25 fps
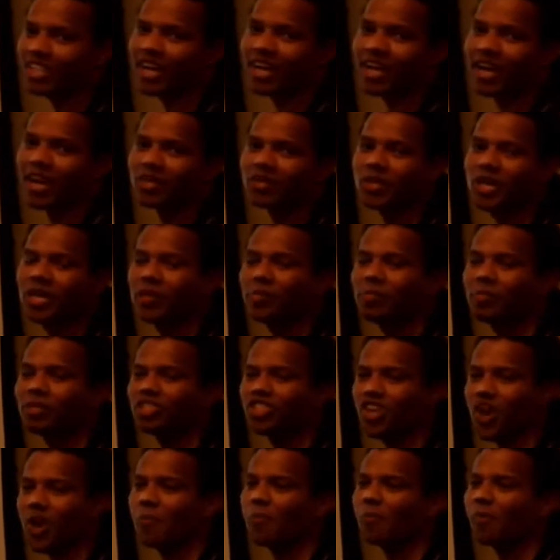can actually be
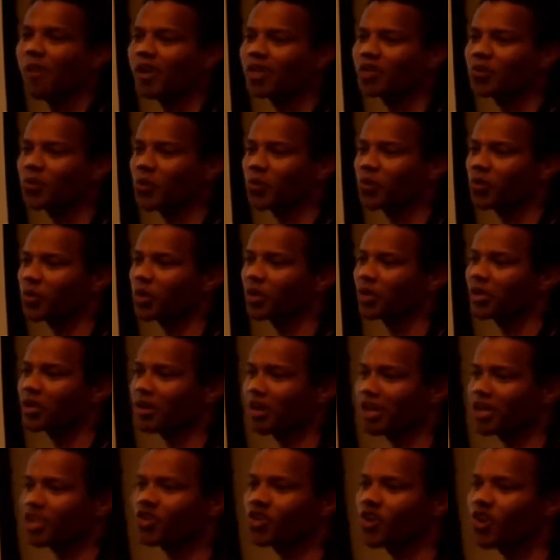tempered with when
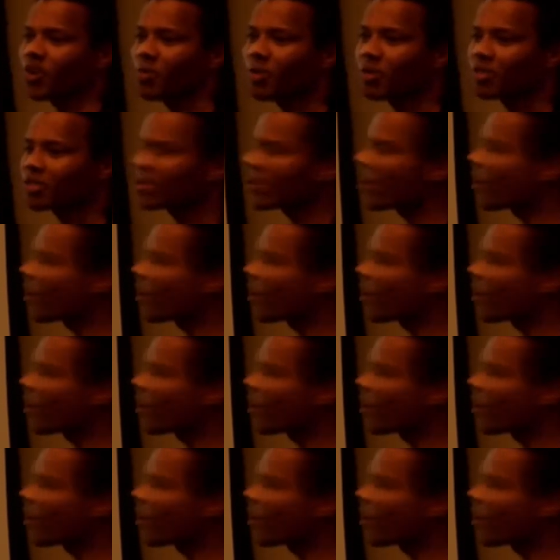granulomas